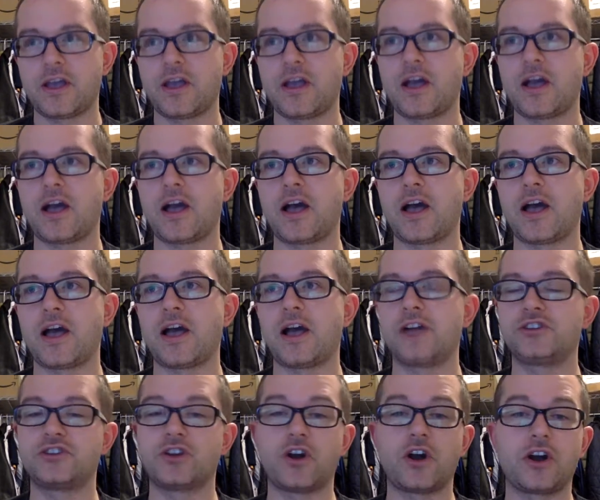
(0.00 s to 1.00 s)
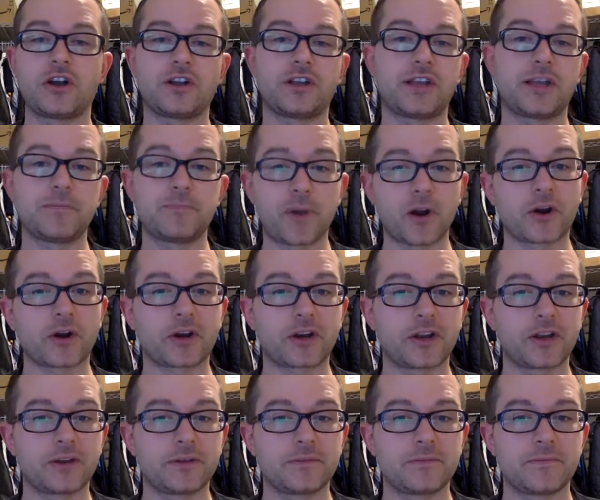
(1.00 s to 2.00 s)
A dog can
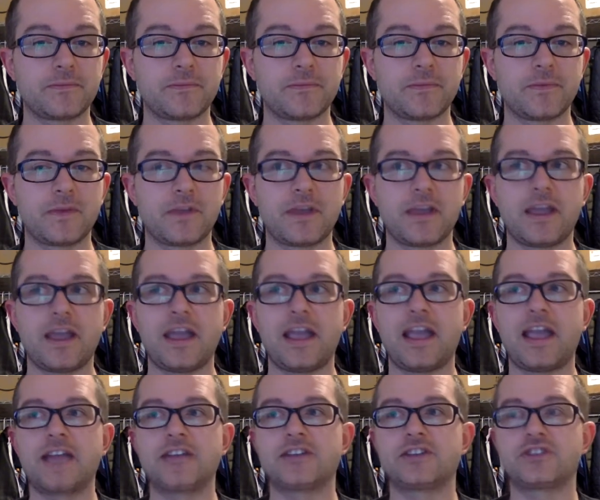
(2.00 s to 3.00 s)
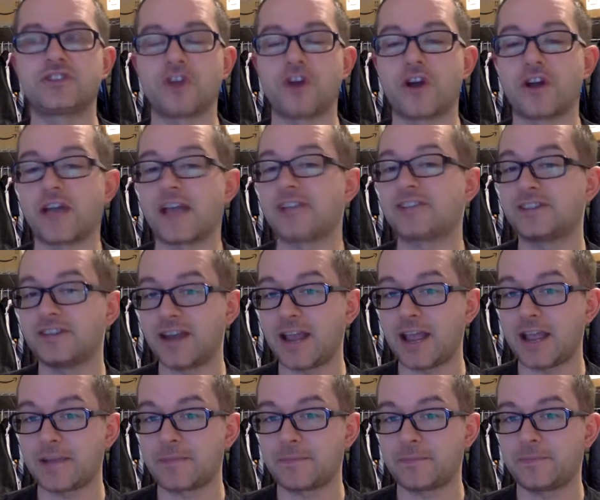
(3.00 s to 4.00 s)
bark, and a dog has a
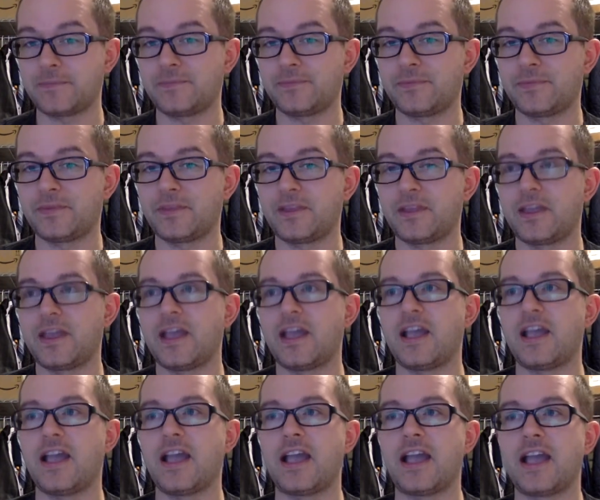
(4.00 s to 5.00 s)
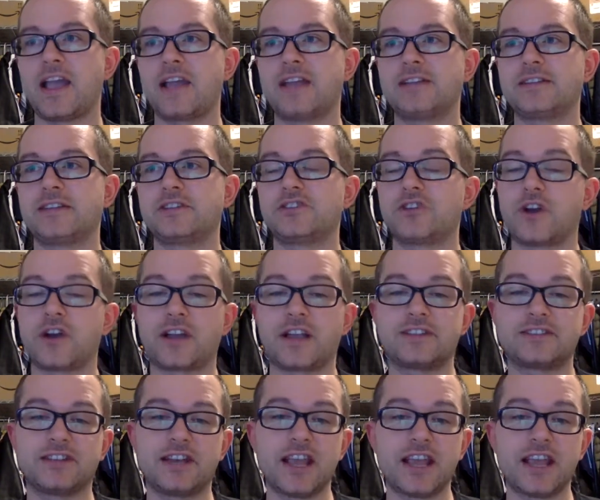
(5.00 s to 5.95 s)
name, and a dog has an